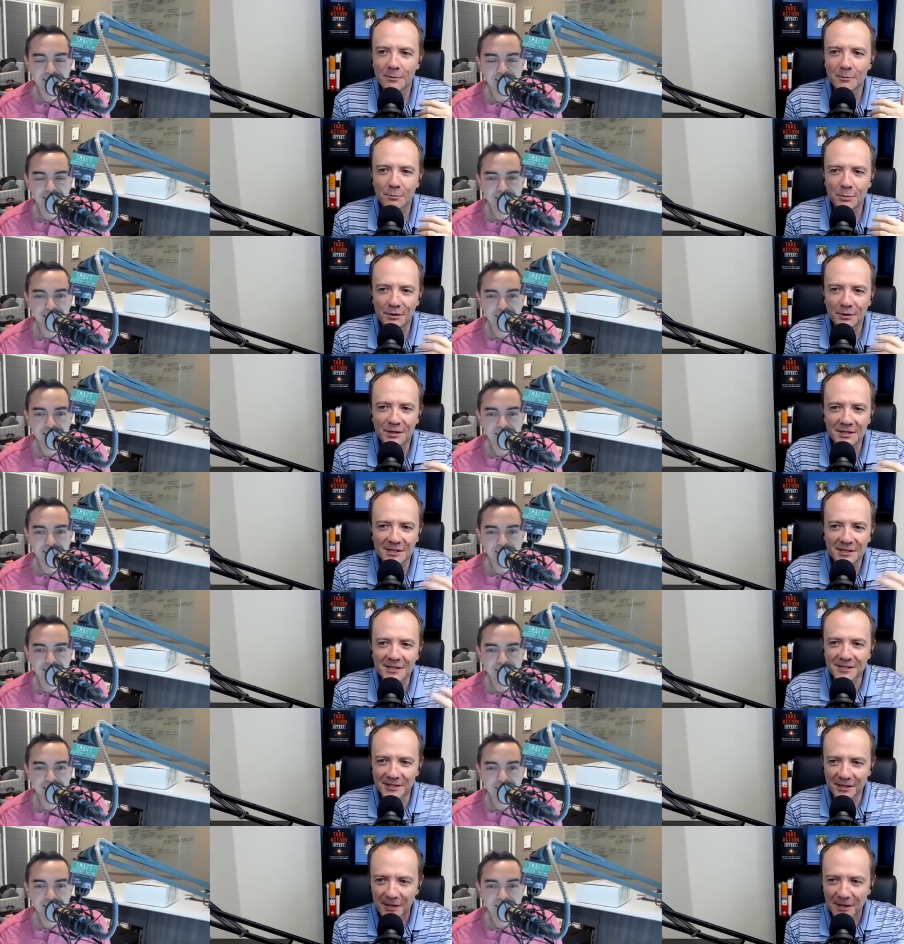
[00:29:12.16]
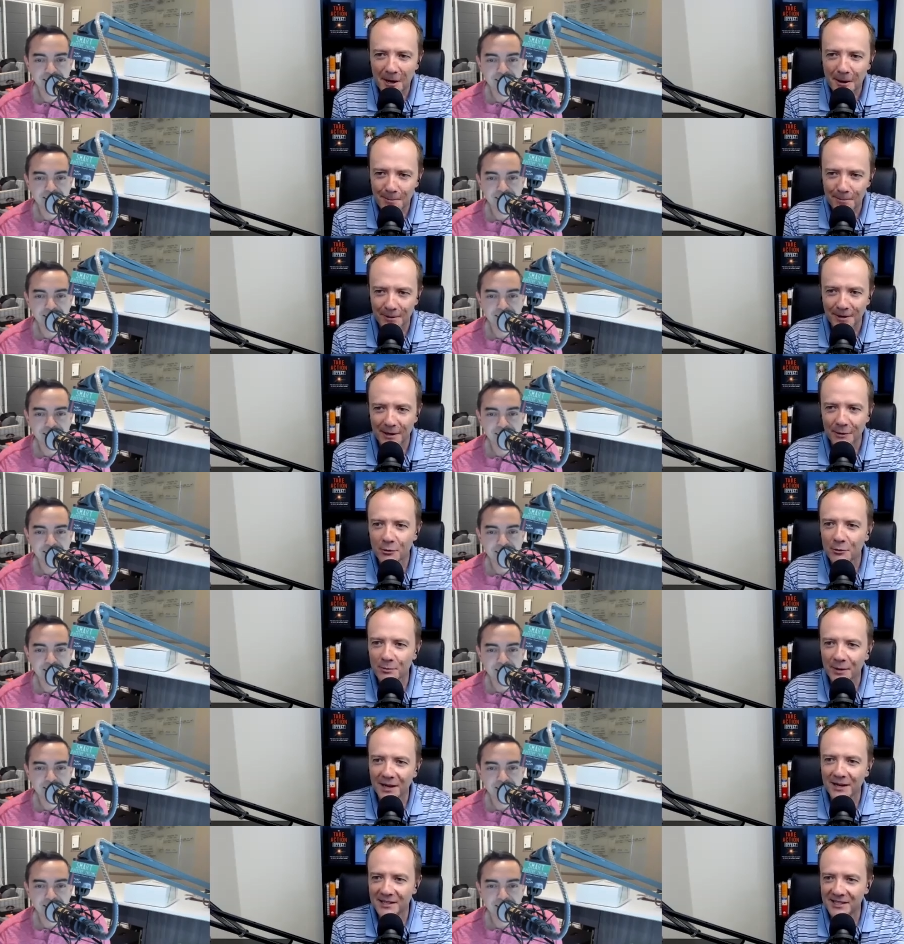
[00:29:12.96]
Speaker 1: but this is the company. It would
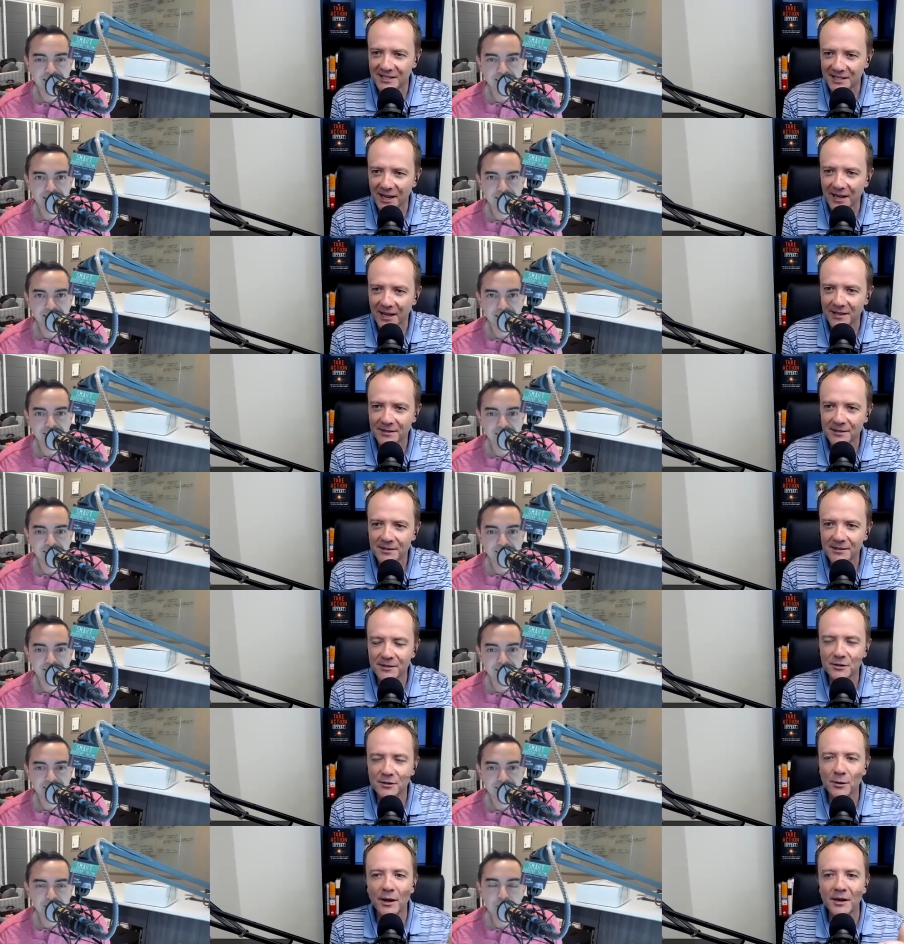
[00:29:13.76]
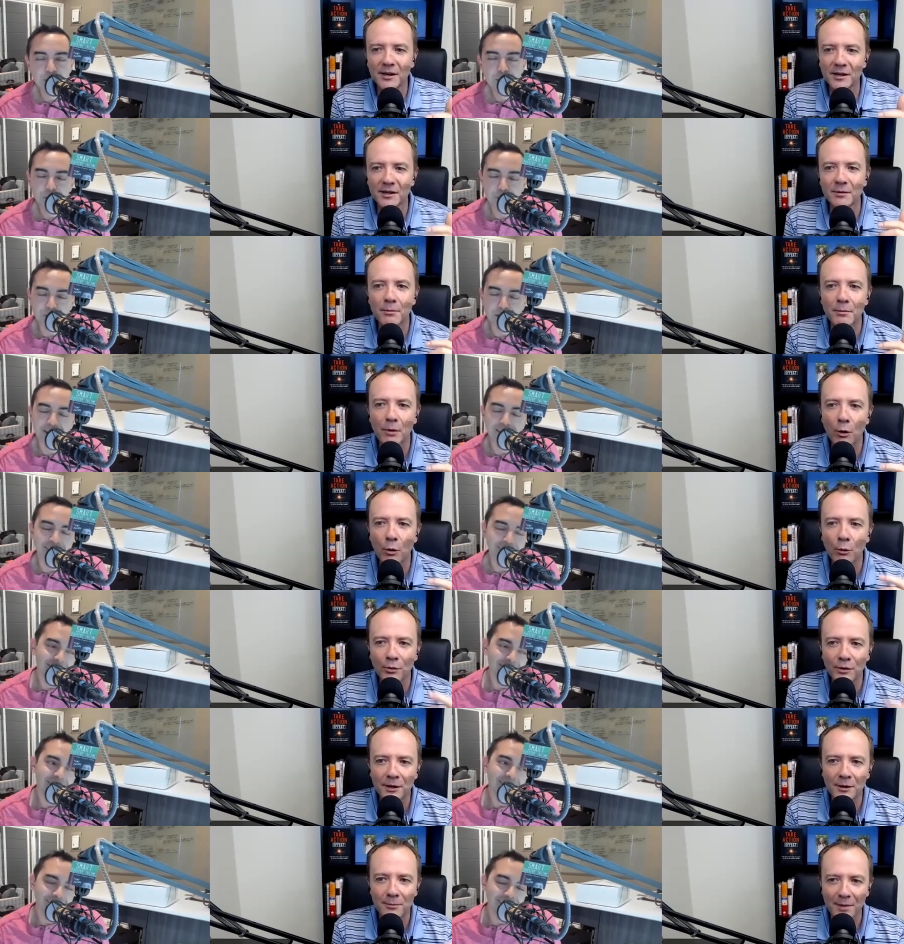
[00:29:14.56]
make sense. So I could right.
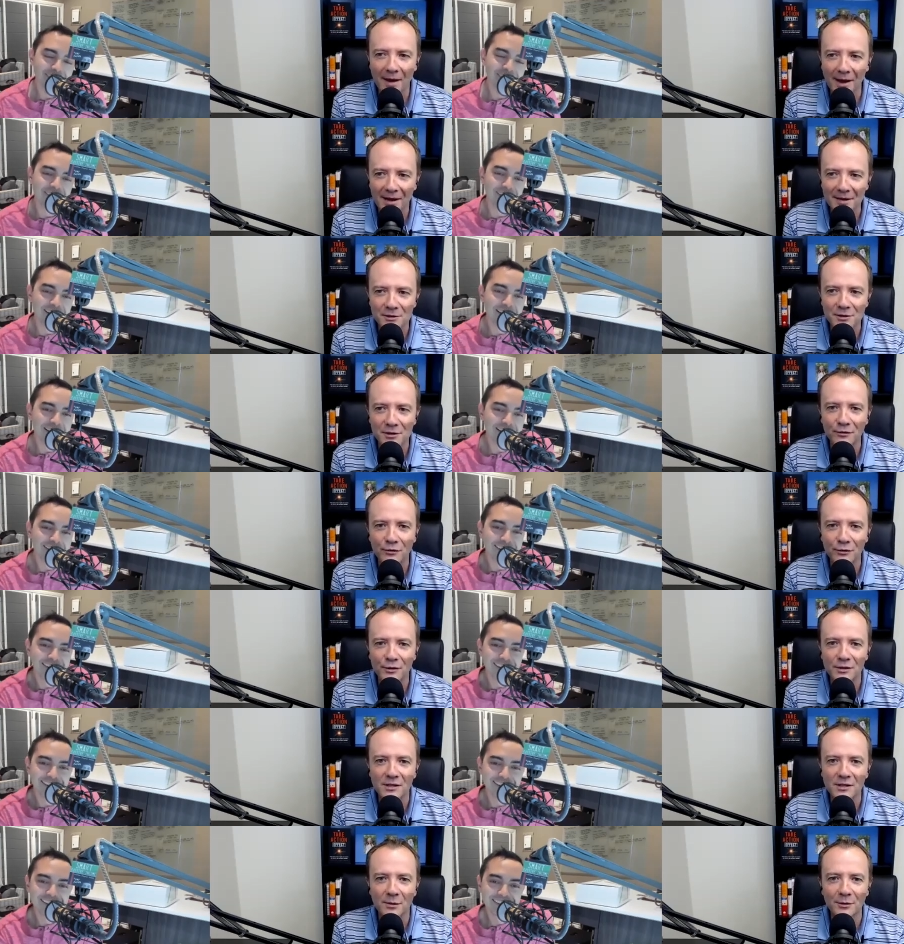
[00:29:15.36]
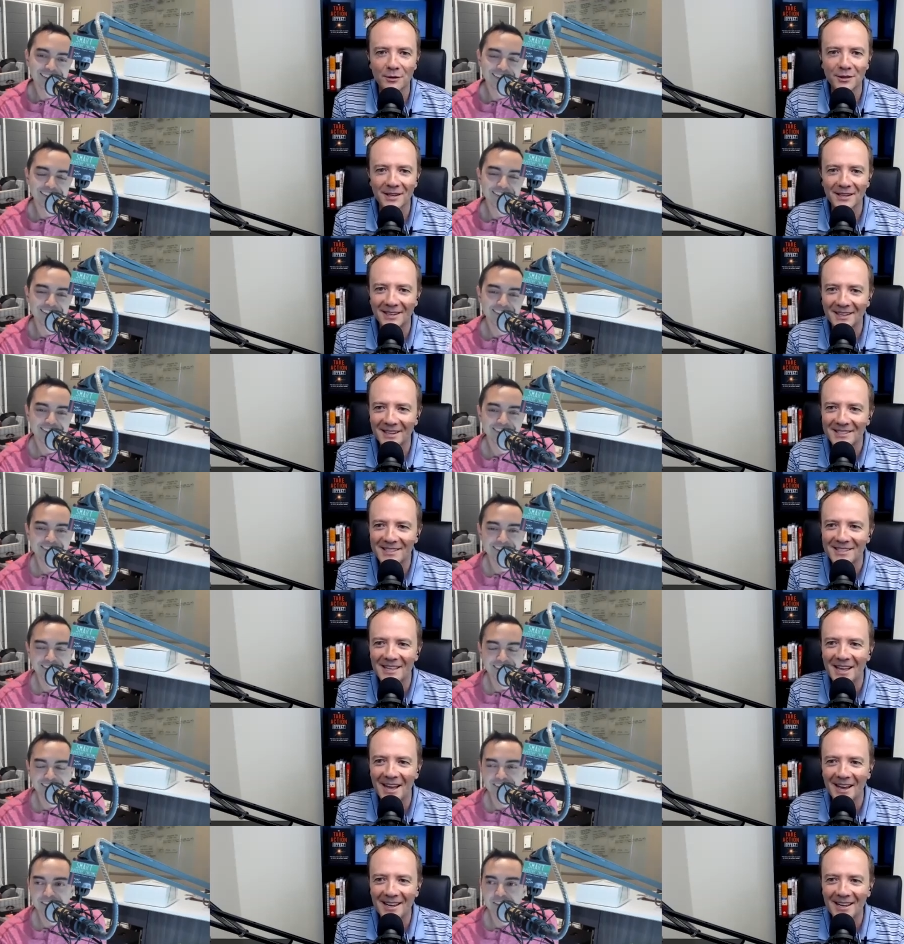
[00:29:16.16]
only imagine for someone that gets
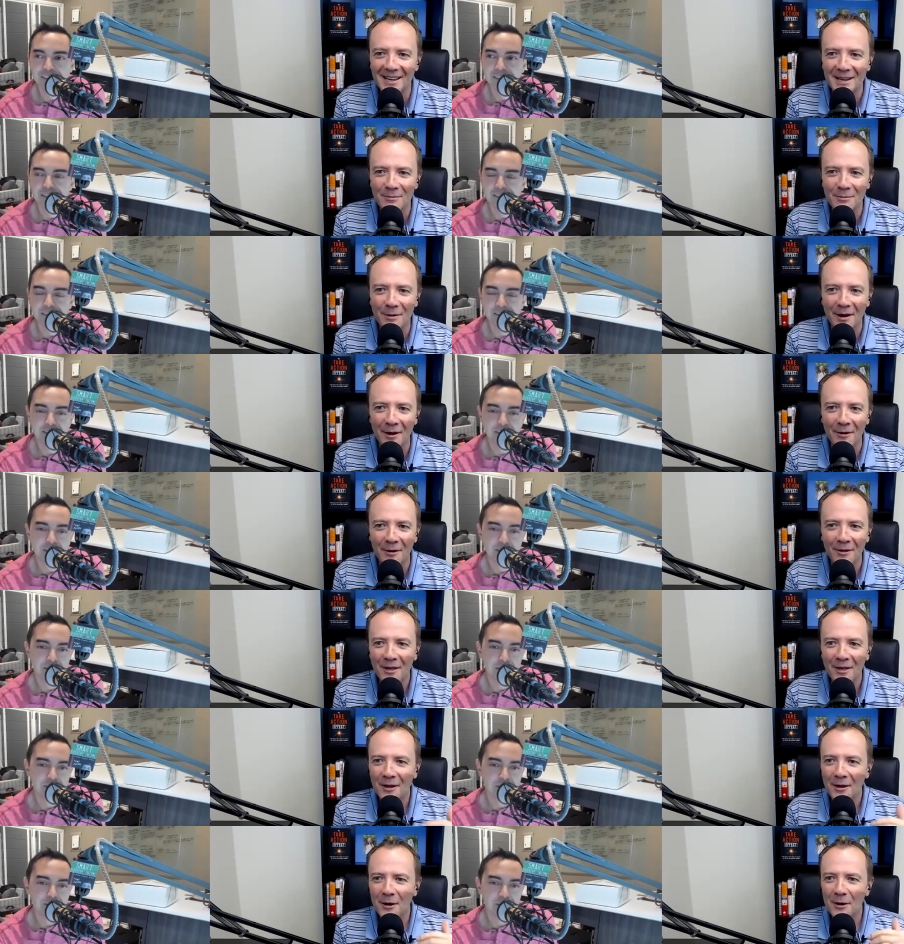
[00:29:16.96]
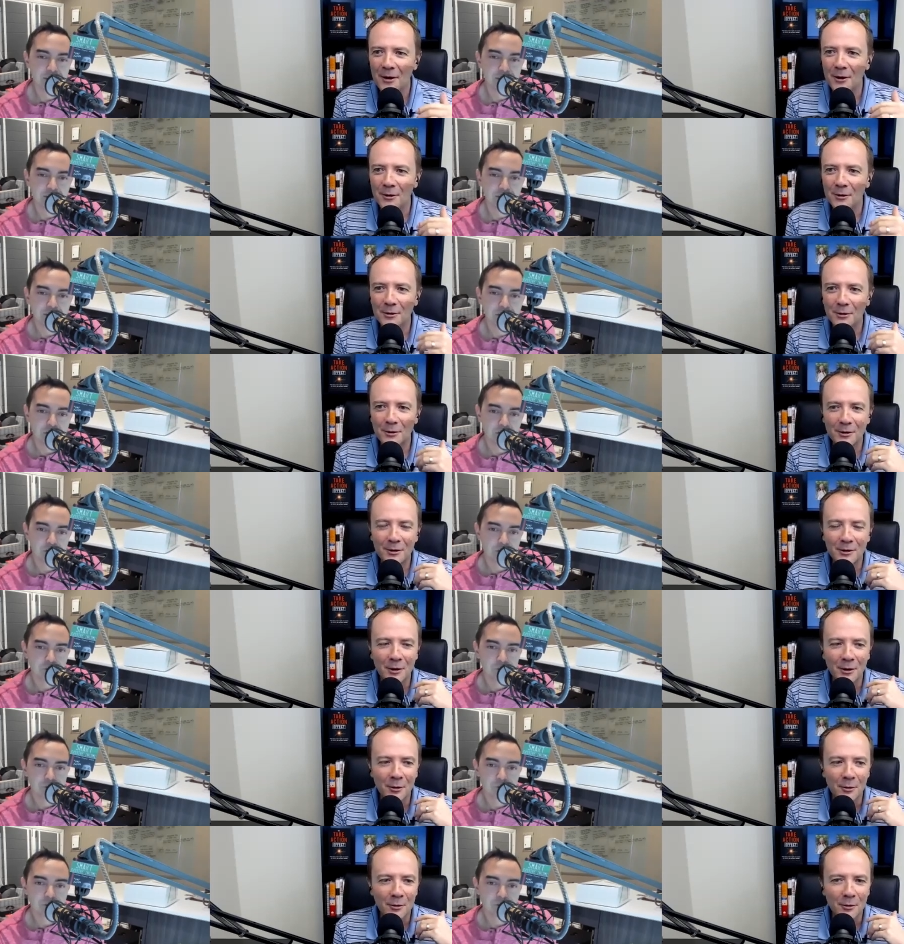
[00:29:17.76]
that email, you
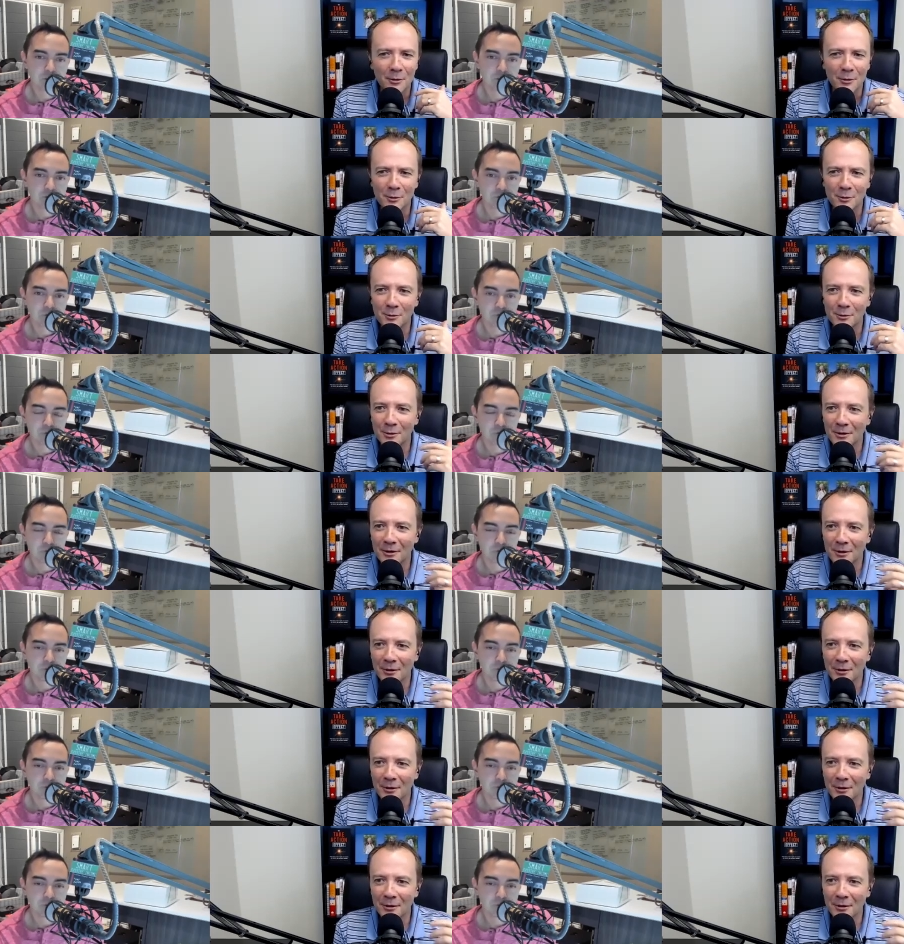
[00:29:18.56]
know, who, you